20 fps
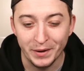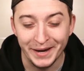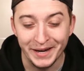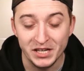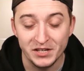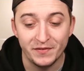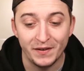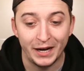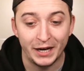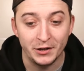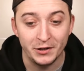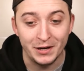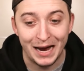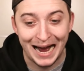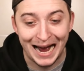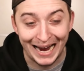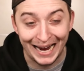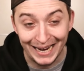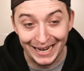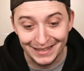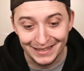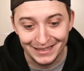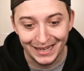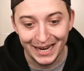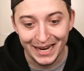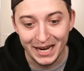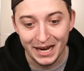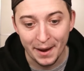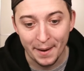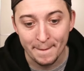He's valued at
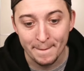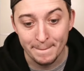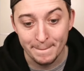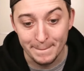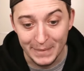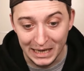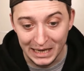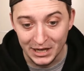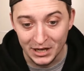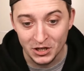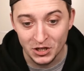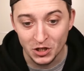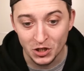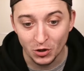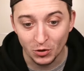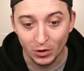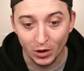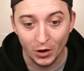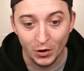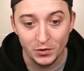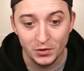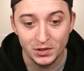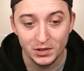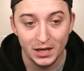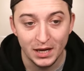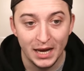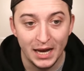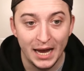80 million euros